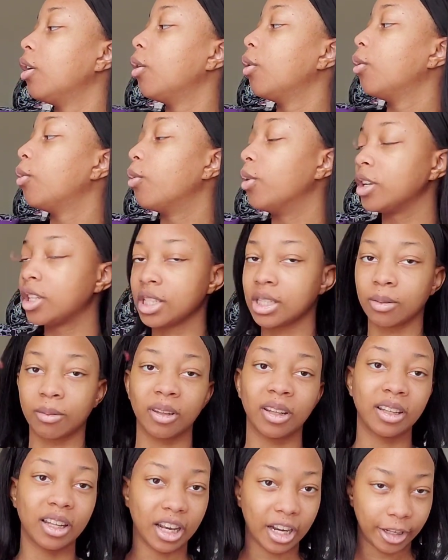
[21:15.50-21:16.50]
which is
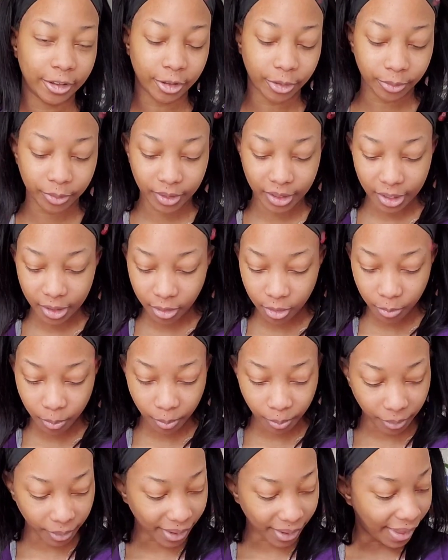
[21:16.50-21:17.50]
something that I don't need.
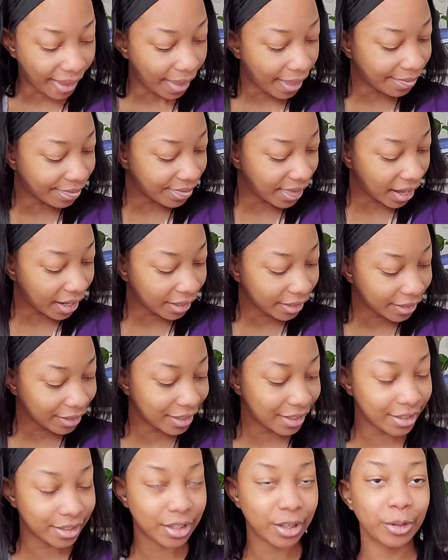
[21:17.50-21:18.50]
But that
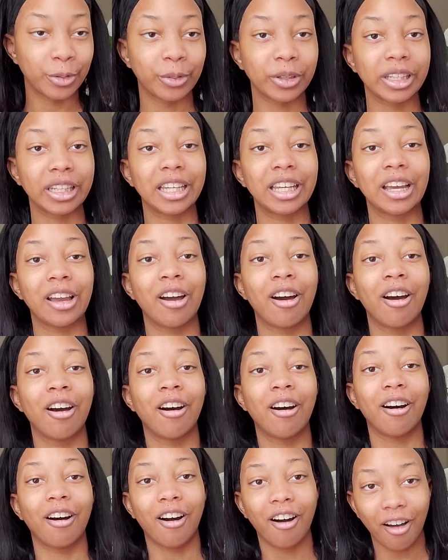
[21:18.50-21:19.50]
is really
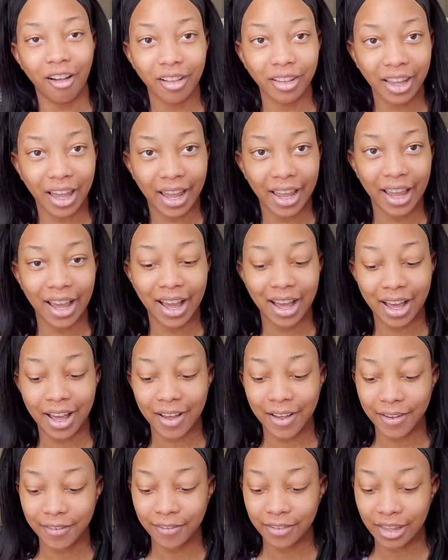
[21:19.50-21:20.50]
all I
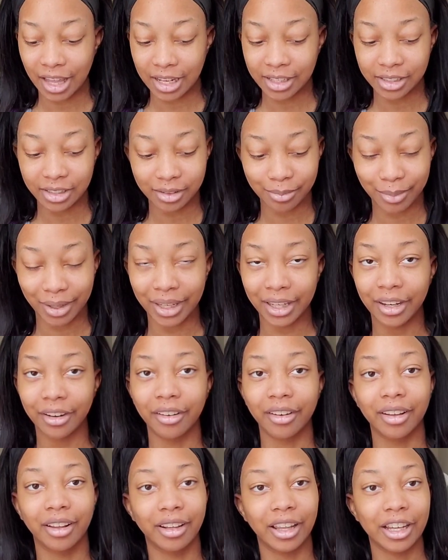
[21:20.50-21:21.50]
have. That is my gear
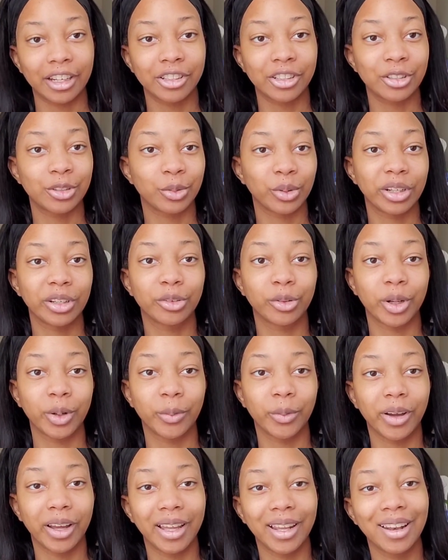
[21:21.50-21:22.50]
collection
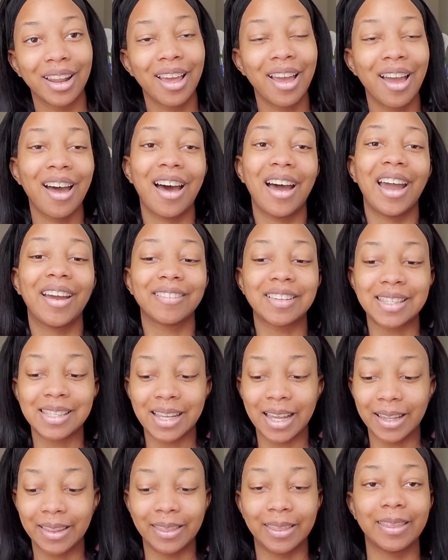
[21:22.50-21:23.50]
2021. I have to
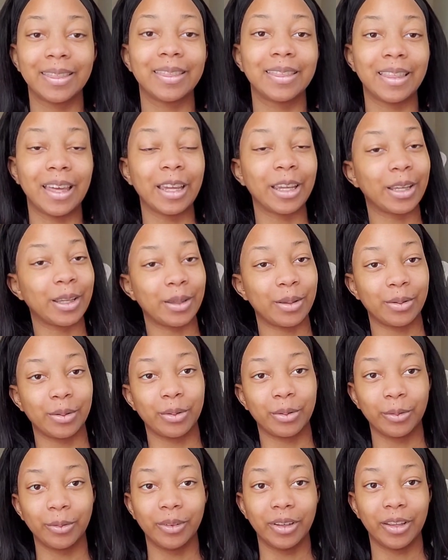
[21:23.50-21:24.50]
say thank
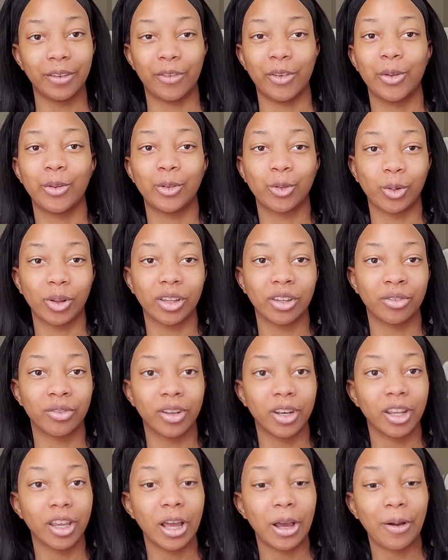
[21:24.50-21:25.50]
you if you enjoyed this
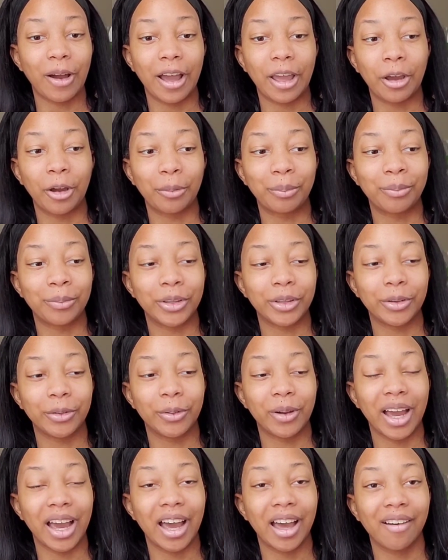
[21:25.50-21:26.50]
video. I hope you
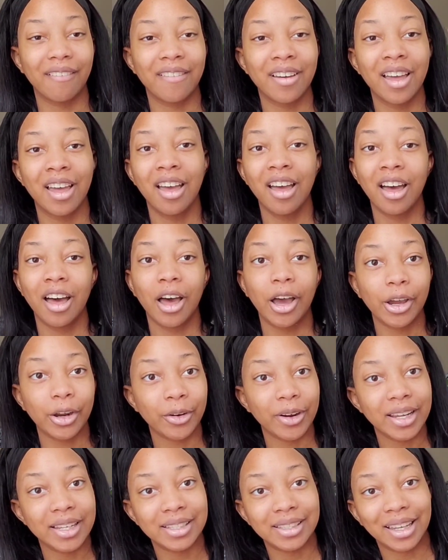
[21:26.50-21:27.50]
have a
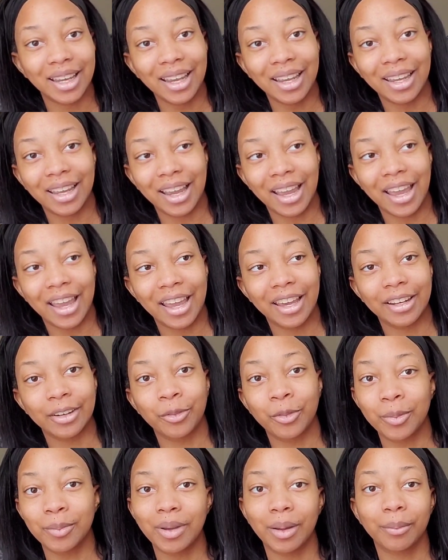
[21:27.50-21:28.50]
great day. And
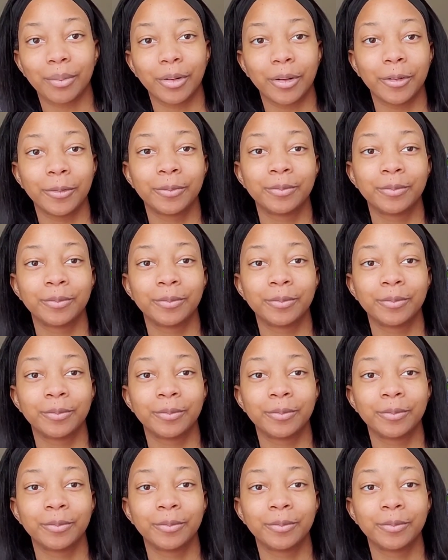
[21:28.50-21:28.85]
remember,